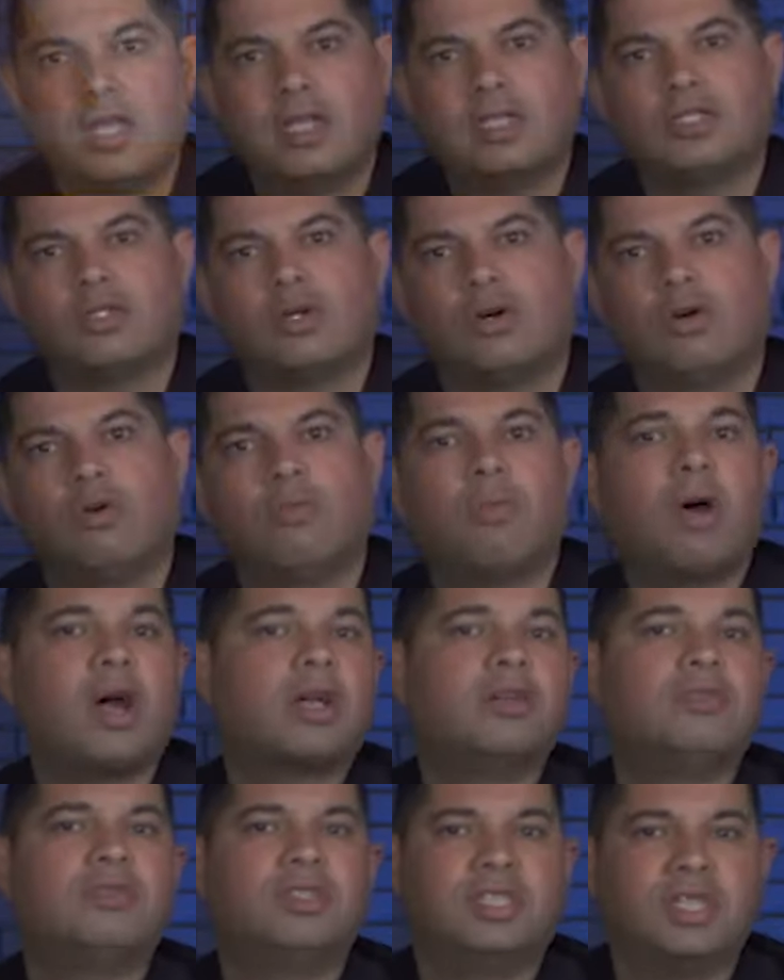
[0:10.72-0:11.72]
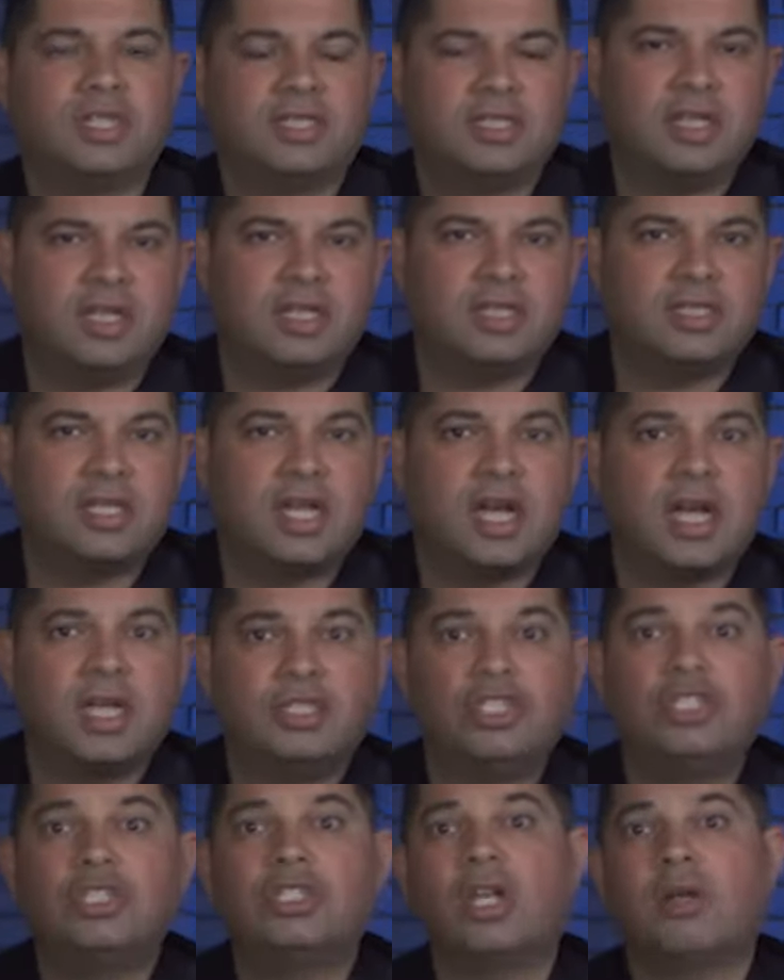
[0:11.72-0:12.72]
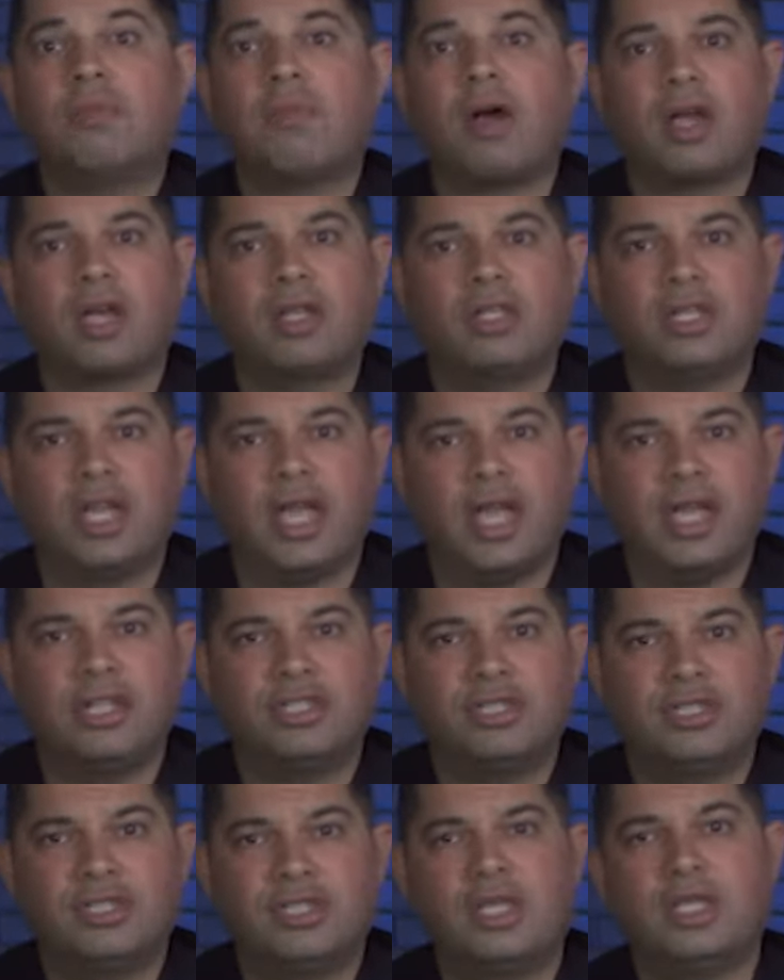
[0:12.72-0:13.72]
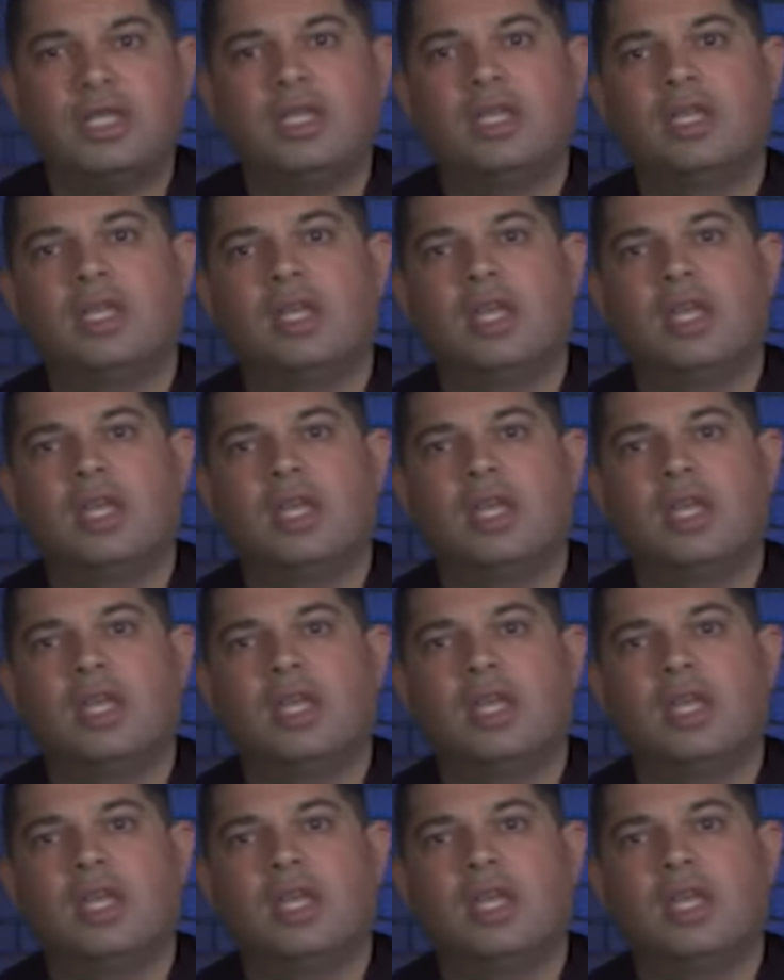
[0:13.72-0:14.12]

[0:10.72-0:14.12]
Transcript: So Mrkt 360 is a digital marketing agency.